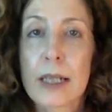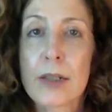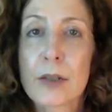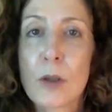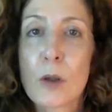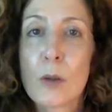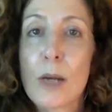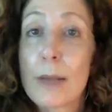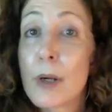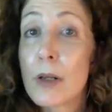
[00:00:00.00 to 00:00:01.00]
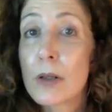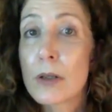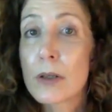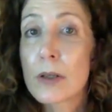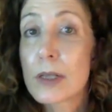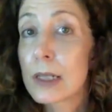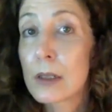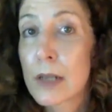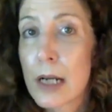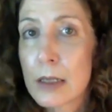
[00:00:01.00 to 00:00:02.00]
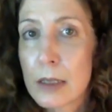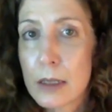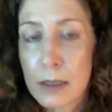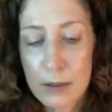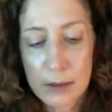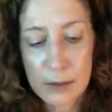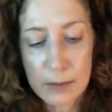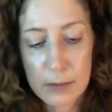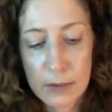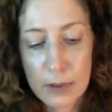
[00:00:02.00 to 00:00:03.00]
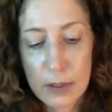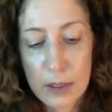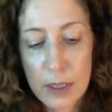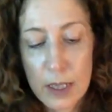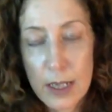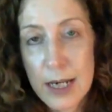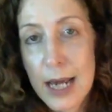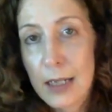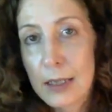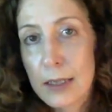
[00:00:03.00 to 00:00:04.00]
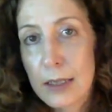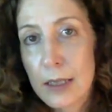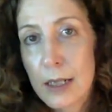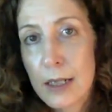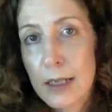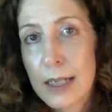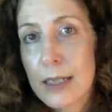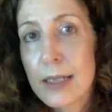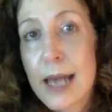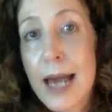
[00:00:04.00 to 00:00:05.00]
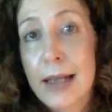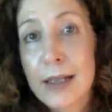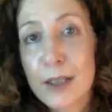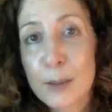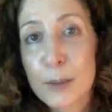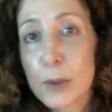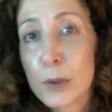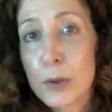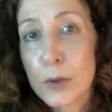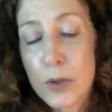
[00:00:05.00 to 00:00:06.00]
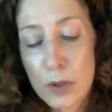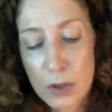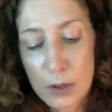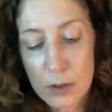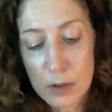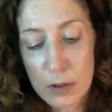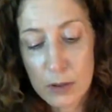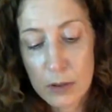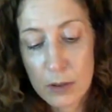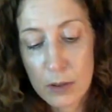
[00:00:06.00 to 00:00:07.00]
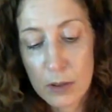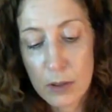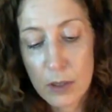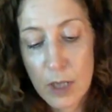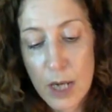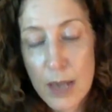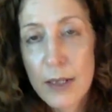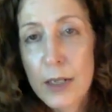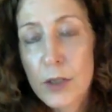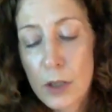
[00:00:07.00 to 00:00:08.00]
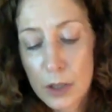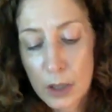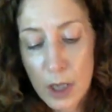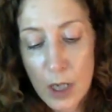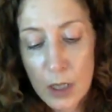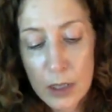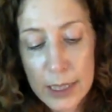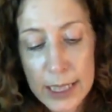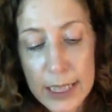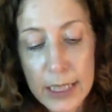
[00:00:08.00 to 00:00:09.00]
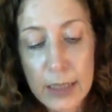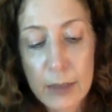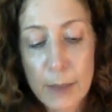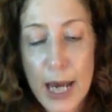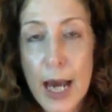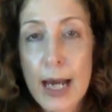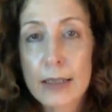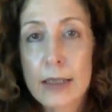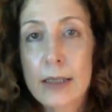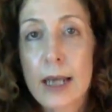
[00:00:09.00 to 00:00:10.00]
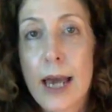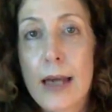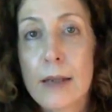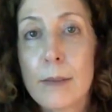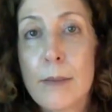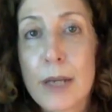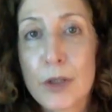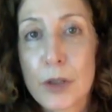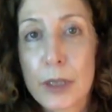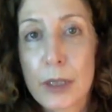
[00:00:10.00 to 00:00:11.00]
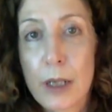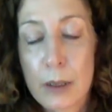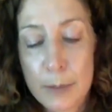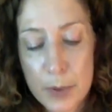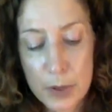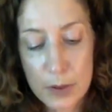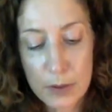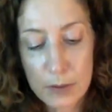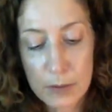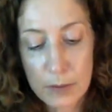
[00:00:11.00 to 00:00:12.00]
they stole my mother's cigarettes. Next, they snagged her booze. They took her heating pads and measuring cups,